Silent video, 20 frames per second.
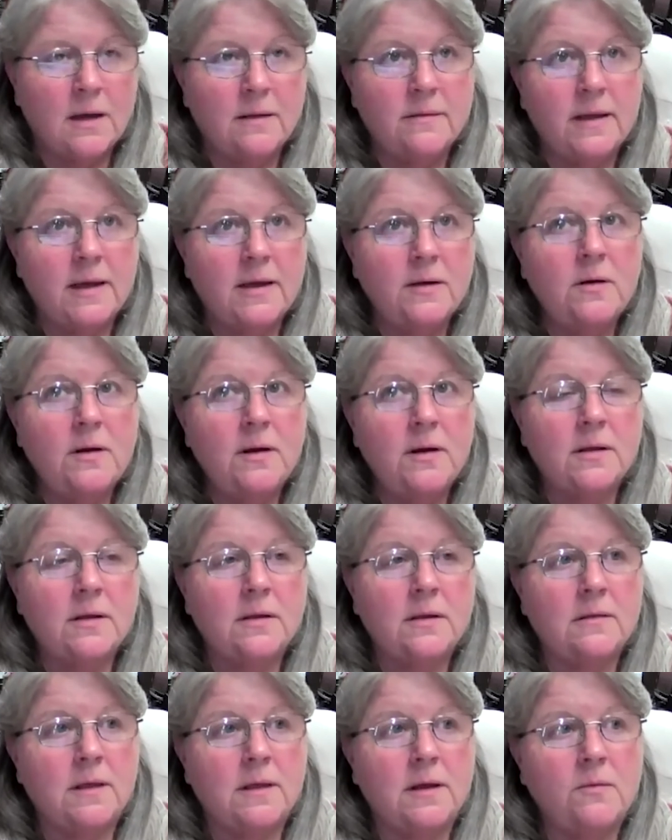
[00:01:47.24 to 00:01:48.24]
And
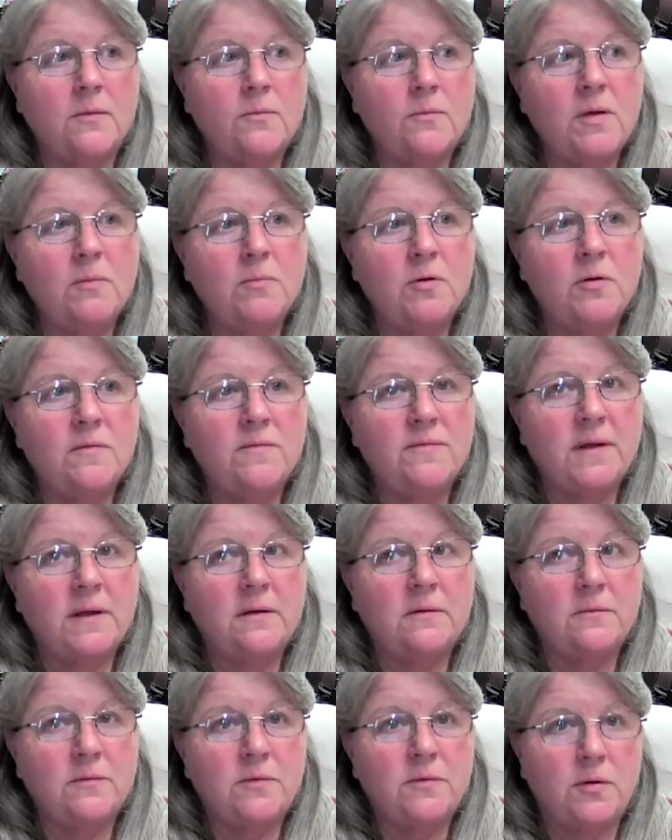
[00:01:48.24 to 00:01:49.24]
then we moved
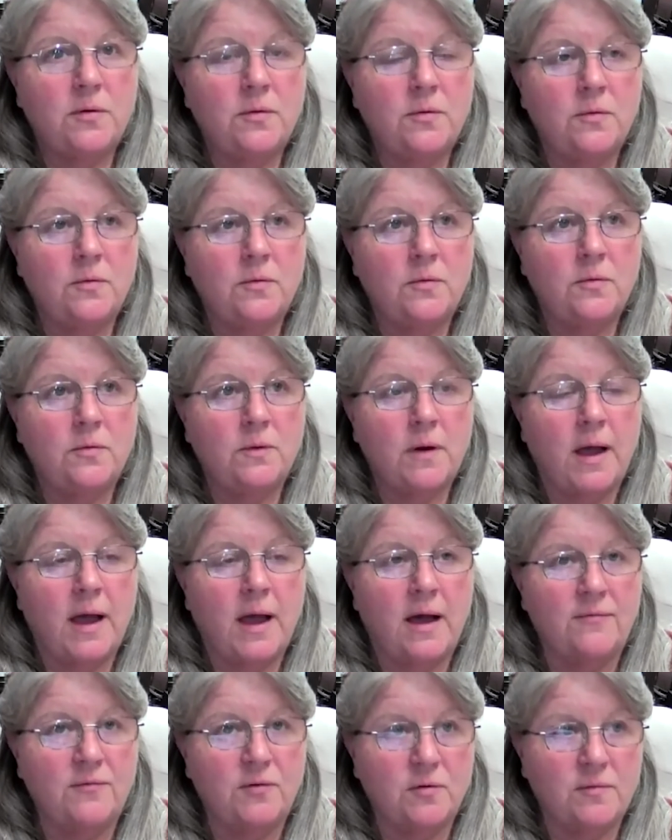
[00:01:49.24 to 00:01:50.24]
into,
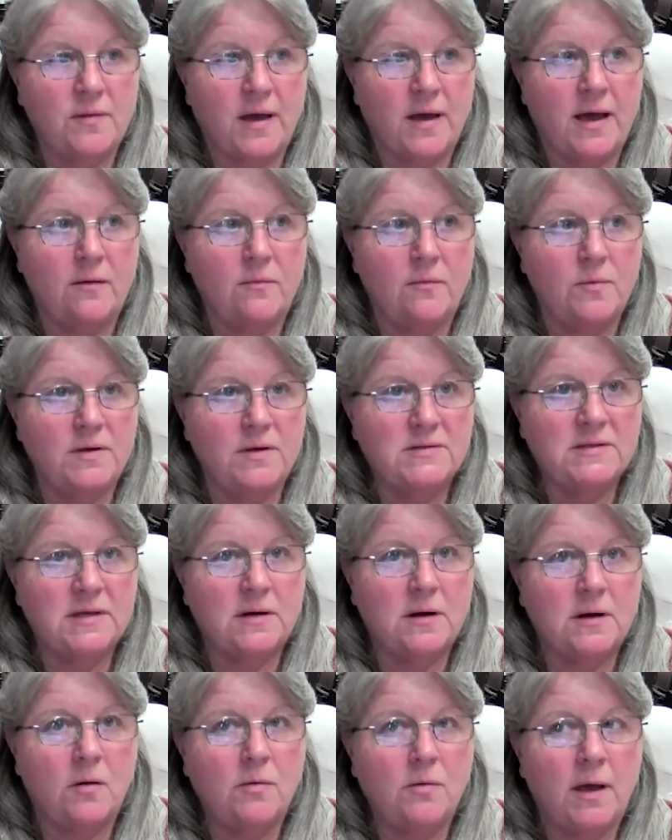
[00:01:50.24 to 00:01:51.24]
after that, we
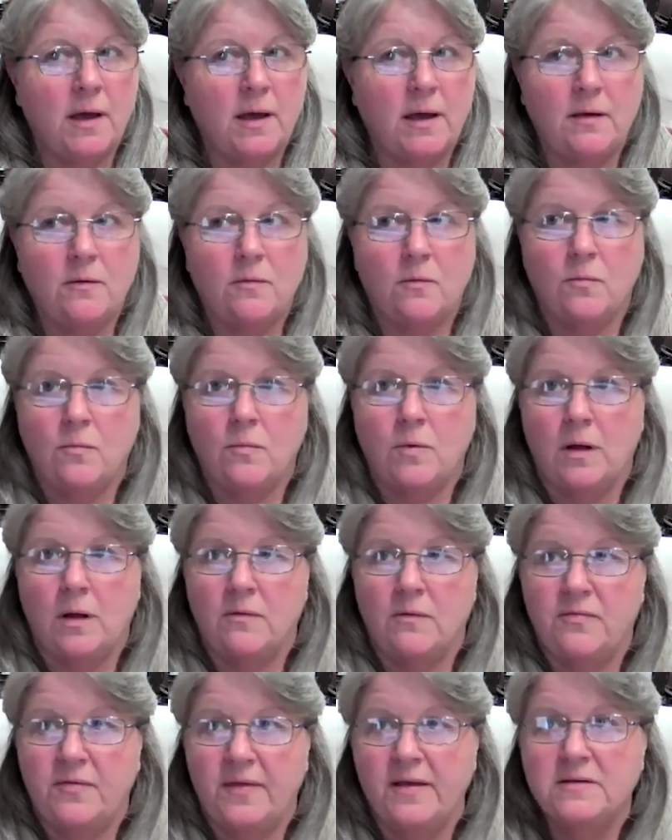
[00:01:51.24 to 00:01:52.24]
said, okay,
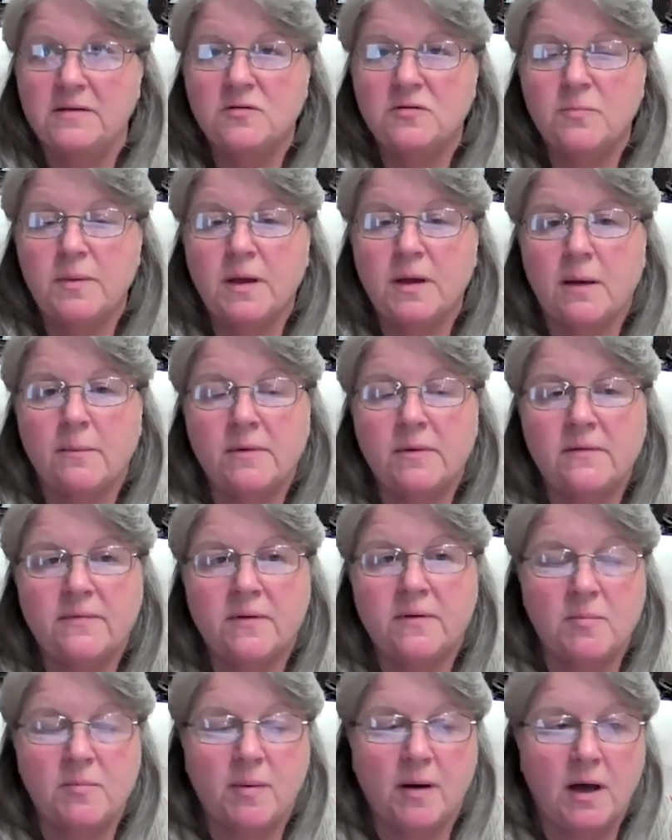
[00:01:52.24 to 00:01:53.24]
well, things are becoming
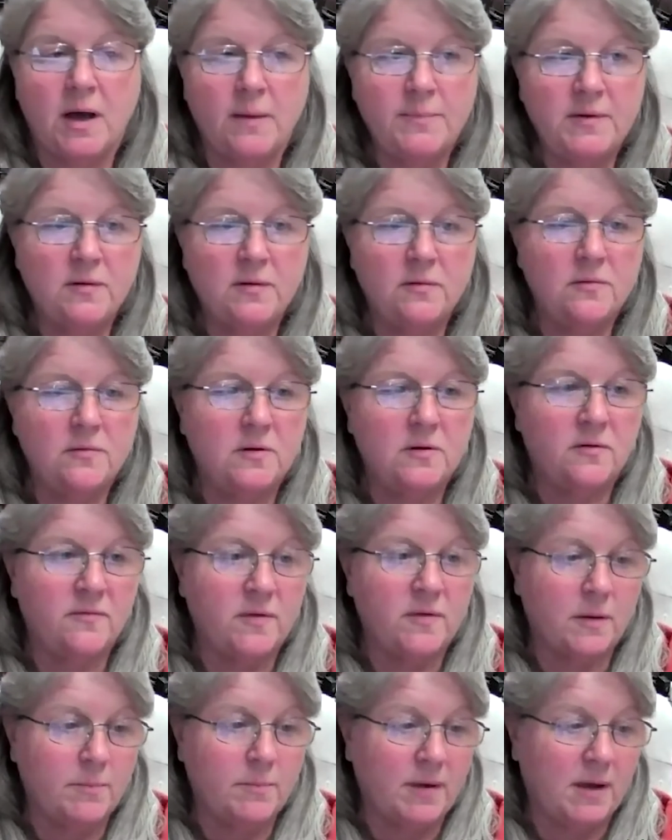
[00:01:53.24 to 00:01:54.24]
very popular and
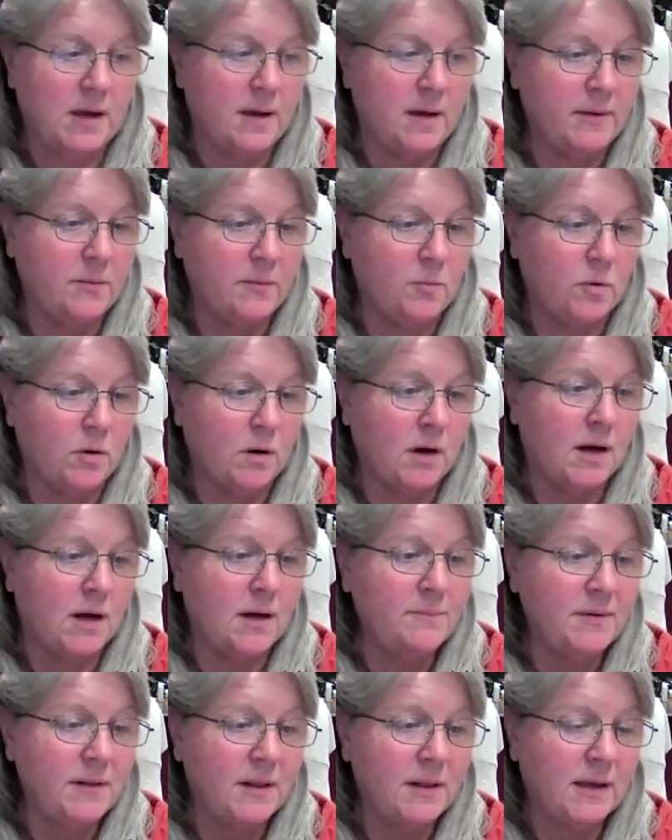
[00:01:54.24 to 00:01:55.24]
they're becoming more
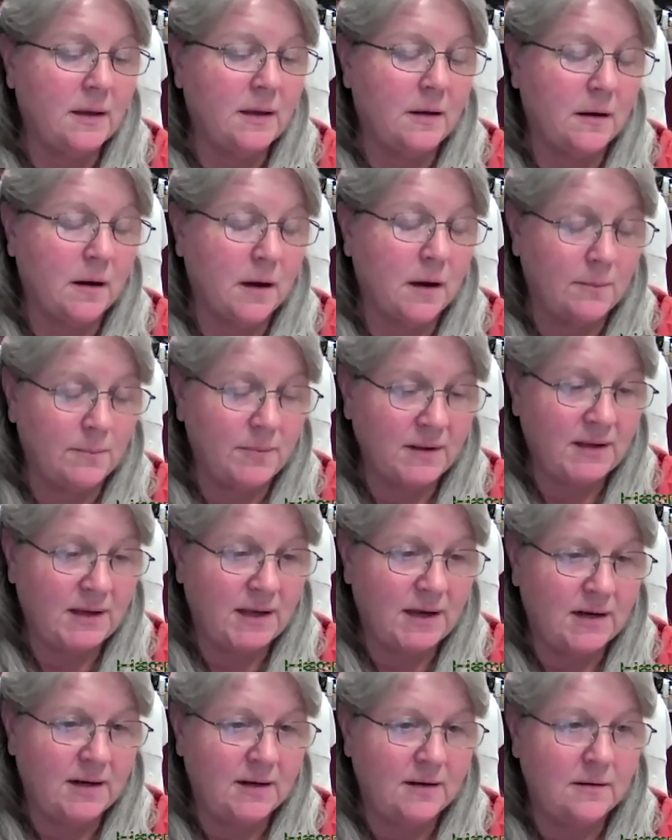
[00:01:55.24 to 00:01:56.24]

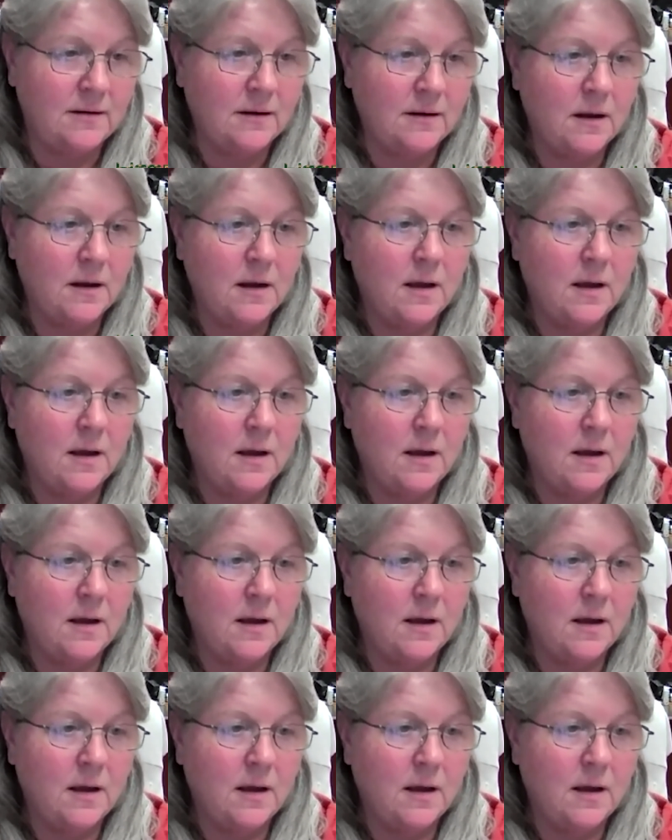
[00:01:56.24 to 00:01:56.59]
complicated.